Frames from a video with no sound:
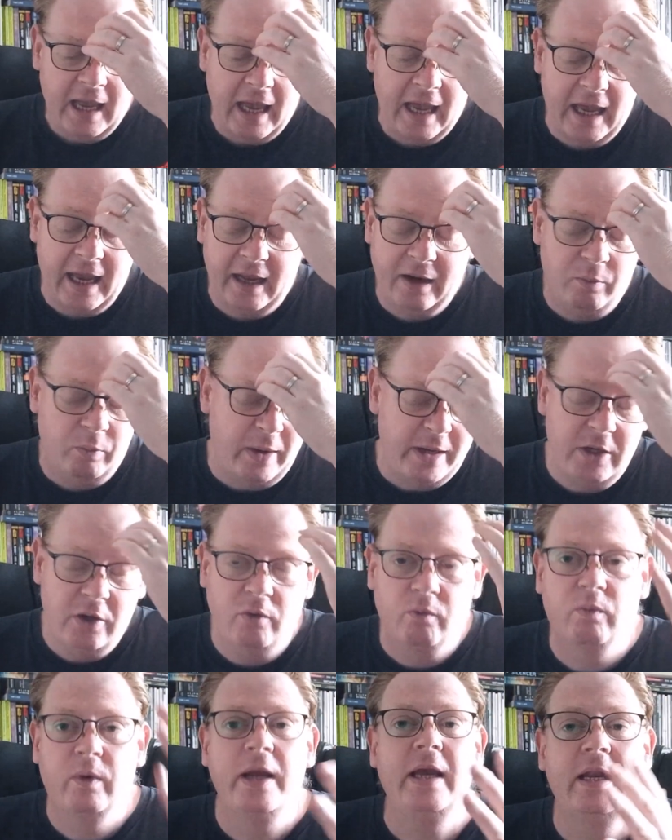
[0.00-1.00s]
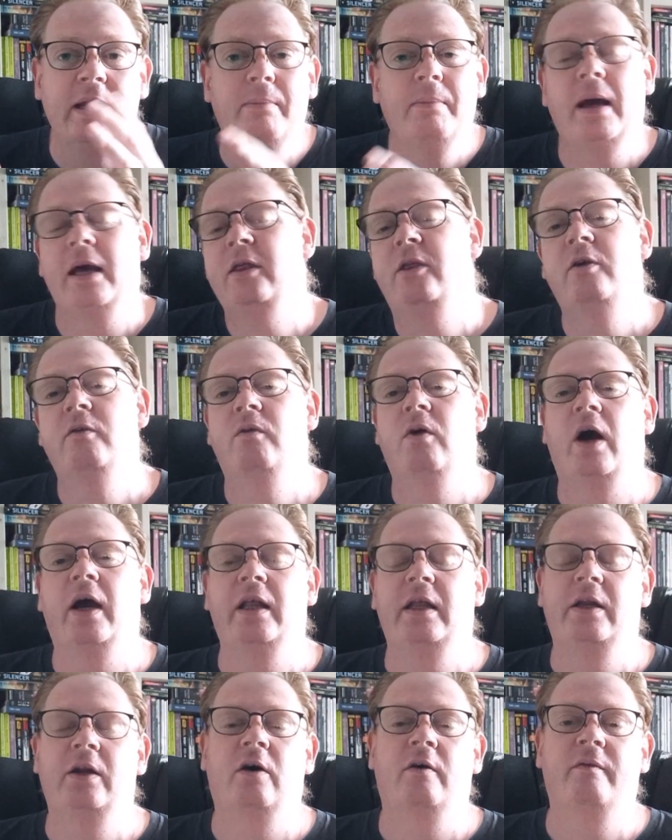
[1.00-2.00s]
and when you read a Matthew
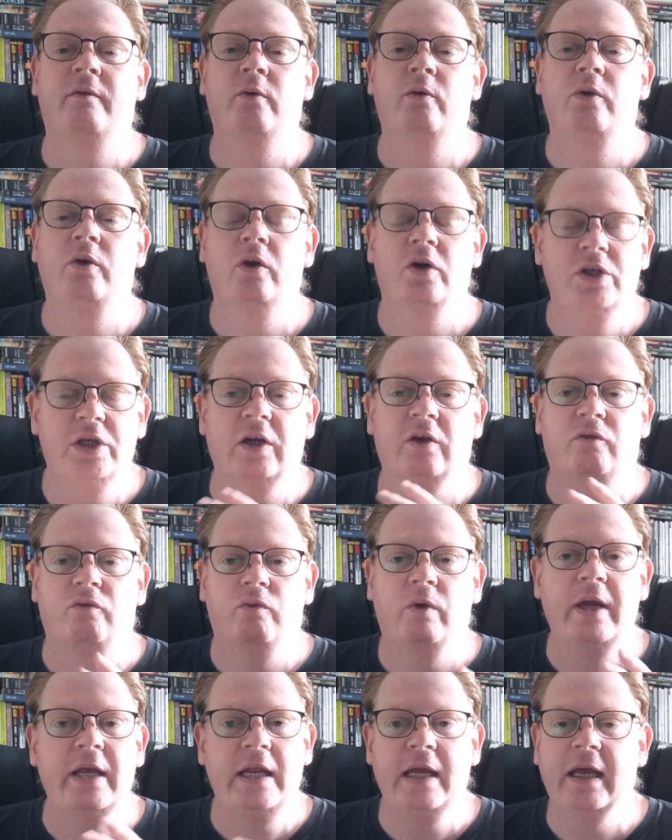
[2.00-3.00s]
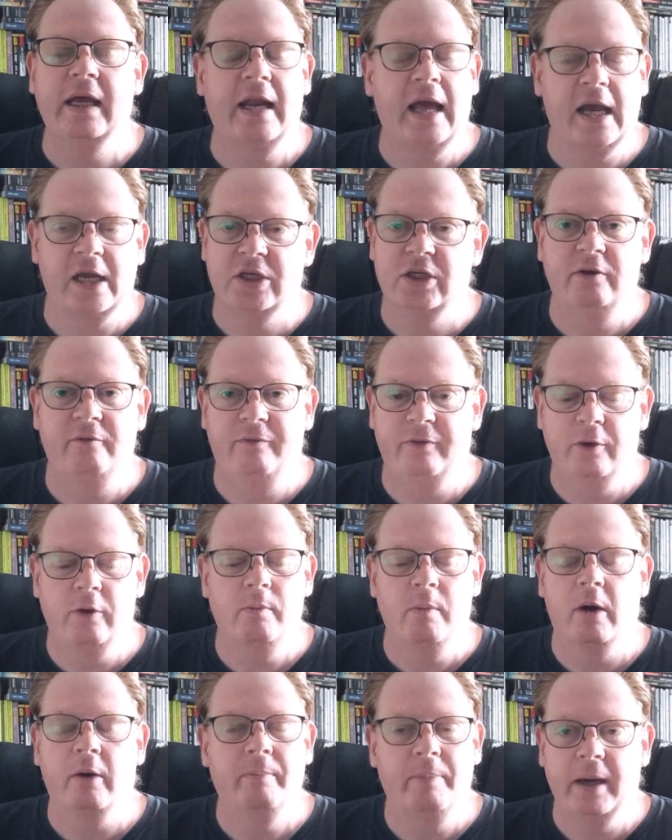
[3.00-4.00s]
Reilly novel, you're just reading an action
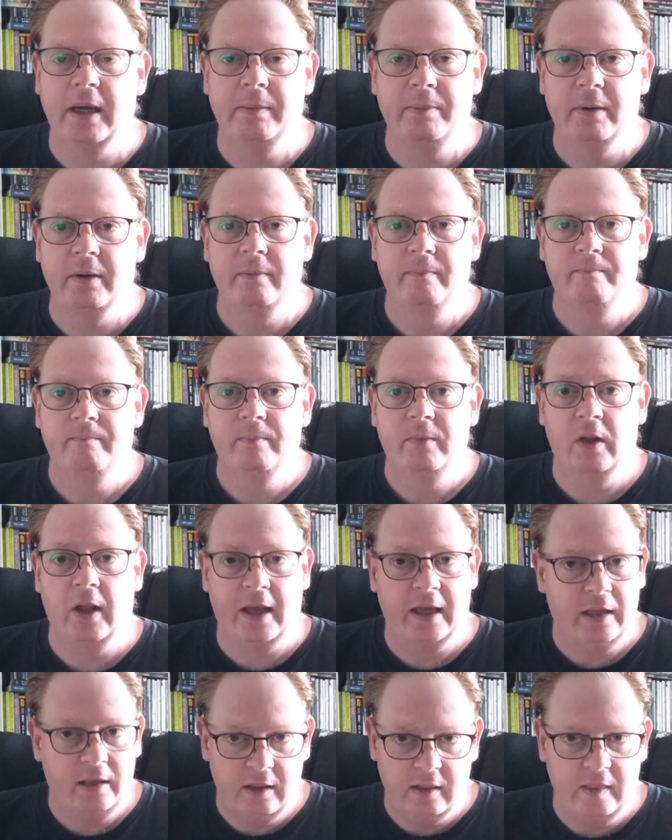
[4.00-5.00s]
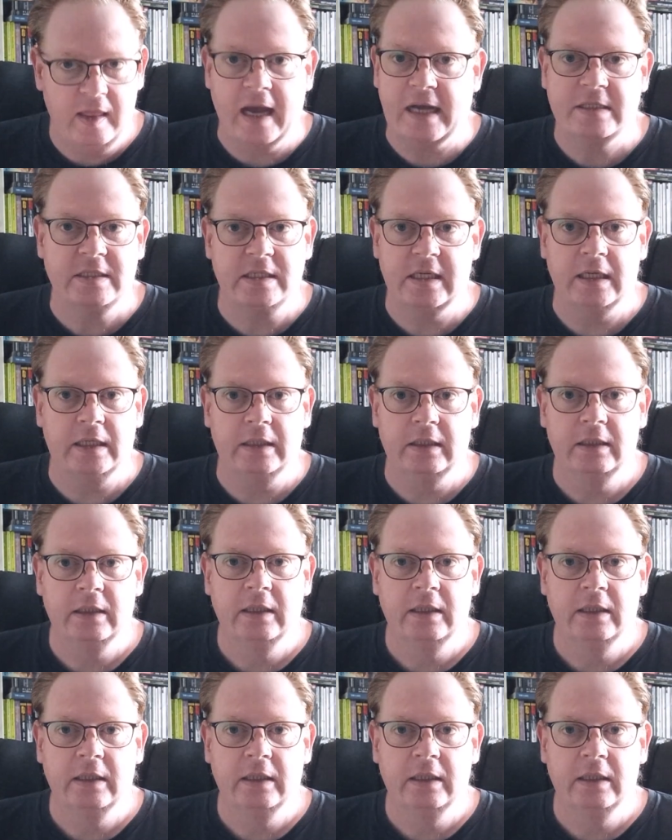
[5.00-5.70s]
film on paper. Like, that's it.